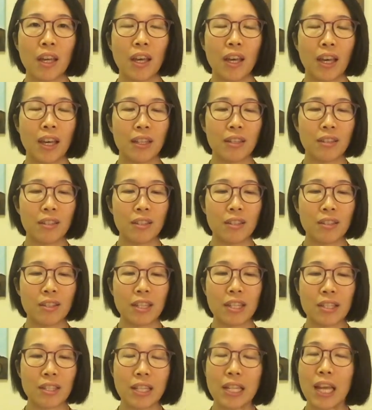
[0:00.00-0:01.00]
And this
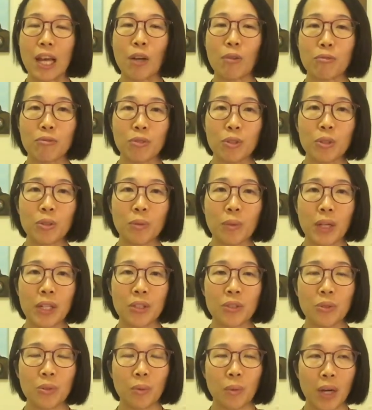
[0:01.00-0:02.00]
isn't helpful when
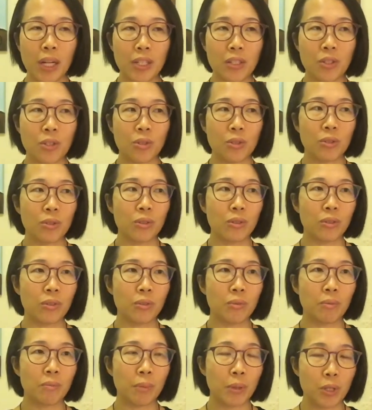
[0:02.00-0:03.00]
you want to
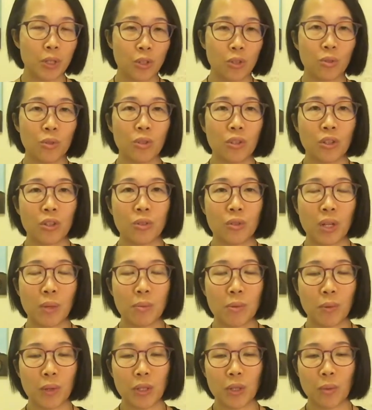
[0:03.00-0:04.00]
pursue your
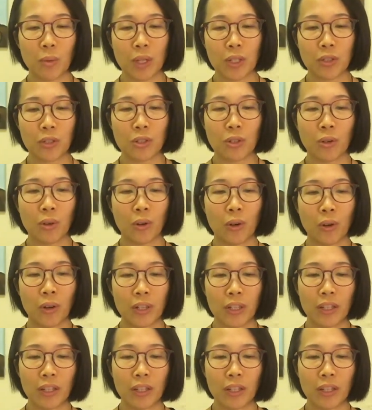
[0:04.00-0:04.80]
dreams, when you want to go on